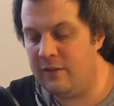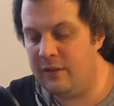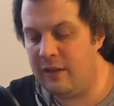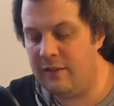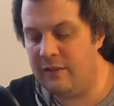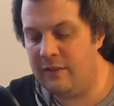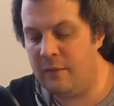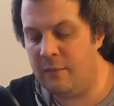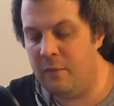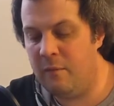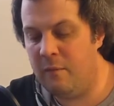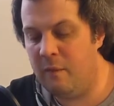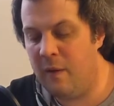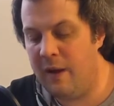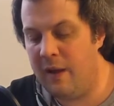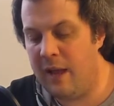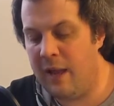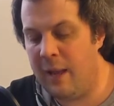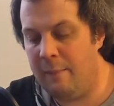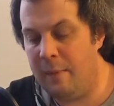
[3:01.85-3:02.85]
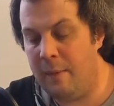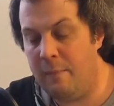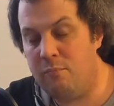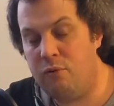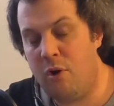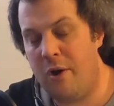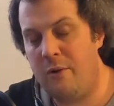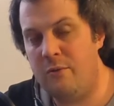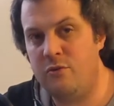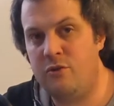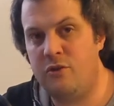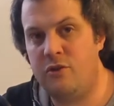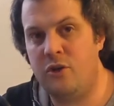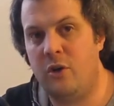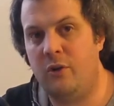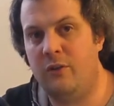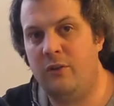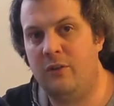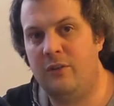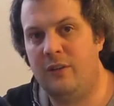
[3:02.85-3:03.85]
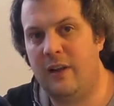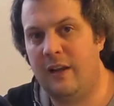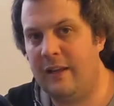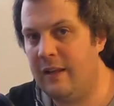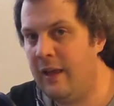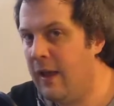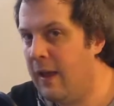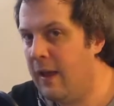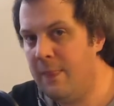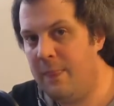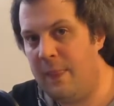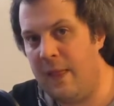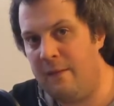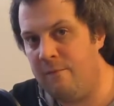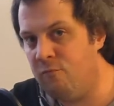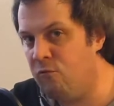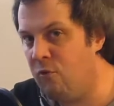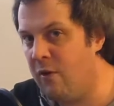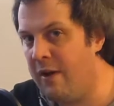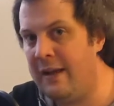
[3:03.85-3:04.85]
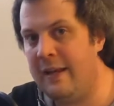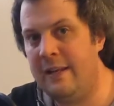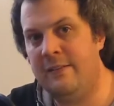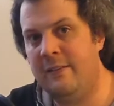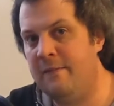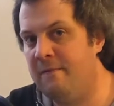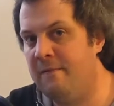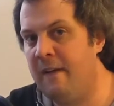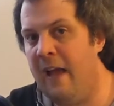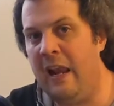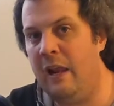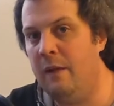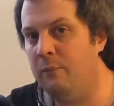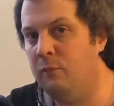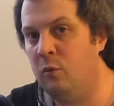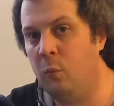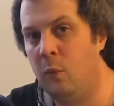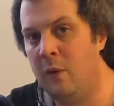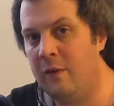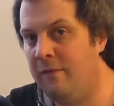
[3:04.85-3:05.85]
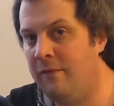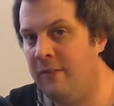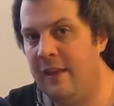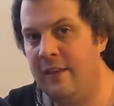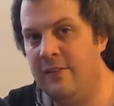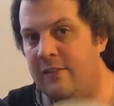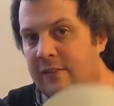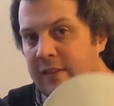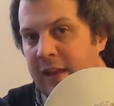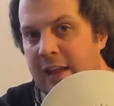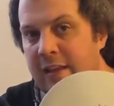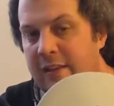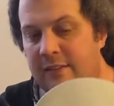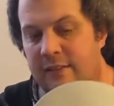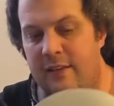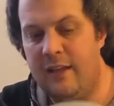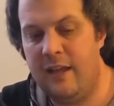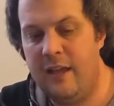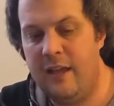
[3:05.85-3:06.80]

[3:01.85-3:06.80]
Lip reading: that some of my approach shots, they really developed with this disc.